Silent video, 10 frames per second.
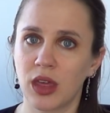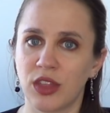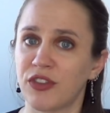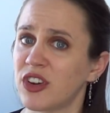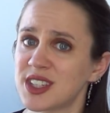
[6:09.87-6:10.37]

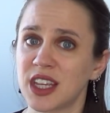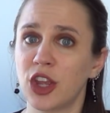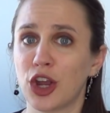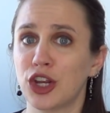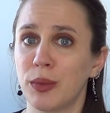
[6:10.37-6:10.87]
The first thing
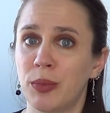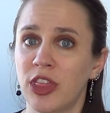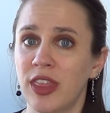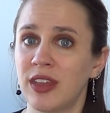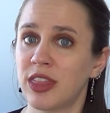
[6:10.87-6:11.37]
you're going to
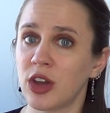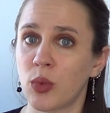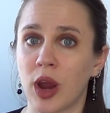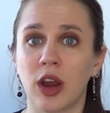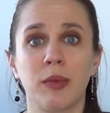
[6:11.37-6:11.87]
put in the
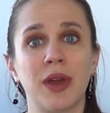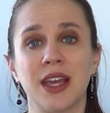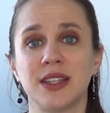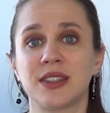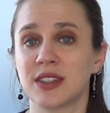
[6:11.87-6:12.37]
aquarium
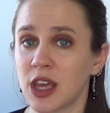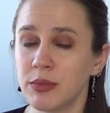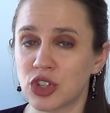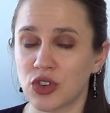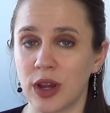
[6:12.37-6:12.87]
is the
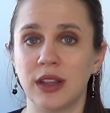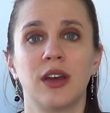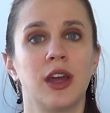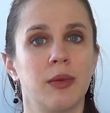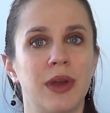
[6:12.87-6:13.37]
substrate.
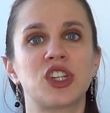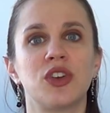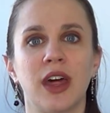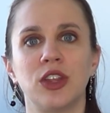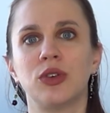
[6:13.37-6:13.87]
Make
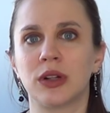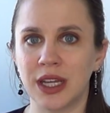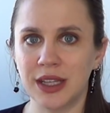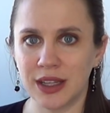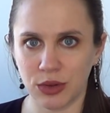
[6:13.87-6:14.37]
sure that you
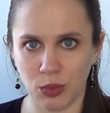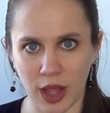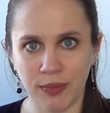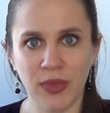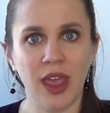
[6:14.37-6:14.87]
cleaned it
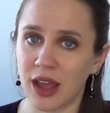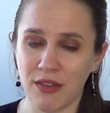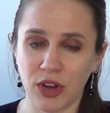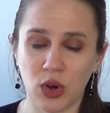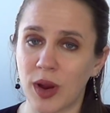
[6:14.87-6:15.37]
well. I
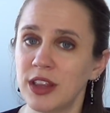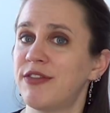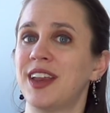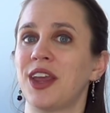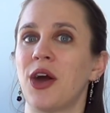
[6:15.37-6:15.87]
have a great
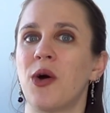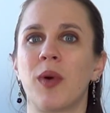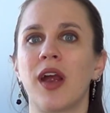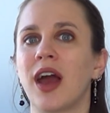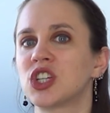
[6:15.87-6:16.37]
video
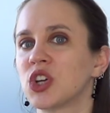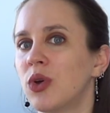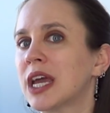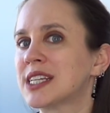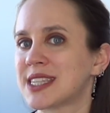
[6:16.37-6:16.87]
where I show
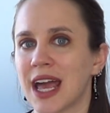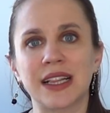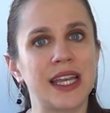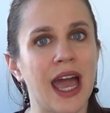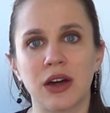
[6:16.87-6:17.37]
you
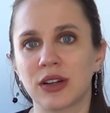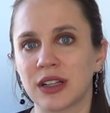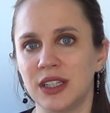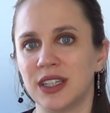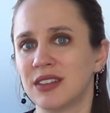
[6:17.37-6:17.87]
exactly how to
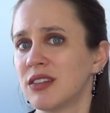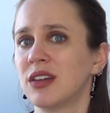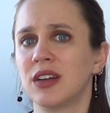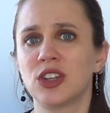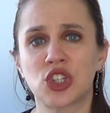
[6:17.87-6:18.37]
clean it.
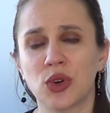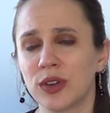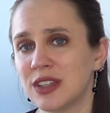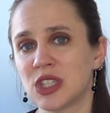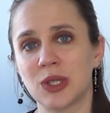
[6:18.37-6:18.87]

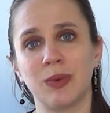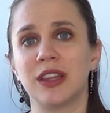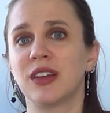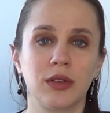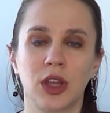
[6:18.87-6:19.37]
Short and
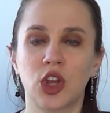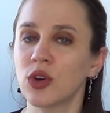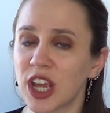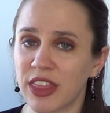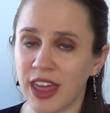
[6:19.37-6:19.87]
sweet. Go
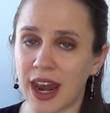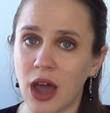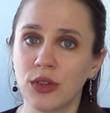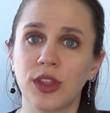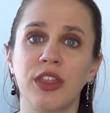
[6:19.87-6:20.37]
check that
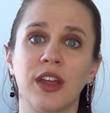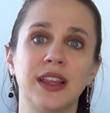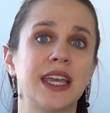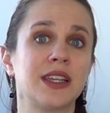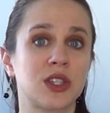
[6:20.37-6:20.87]
out. The
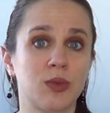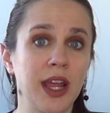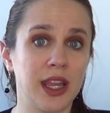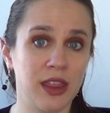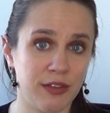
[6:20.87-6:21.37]
link is
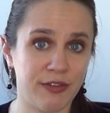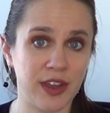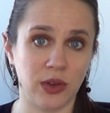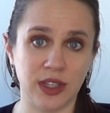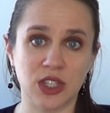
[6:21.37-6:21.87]
right in the
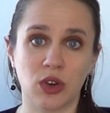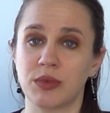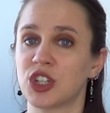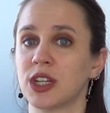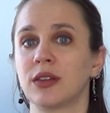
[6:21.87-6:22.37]
video
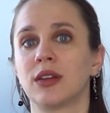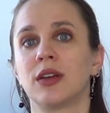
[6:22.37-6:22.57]
description.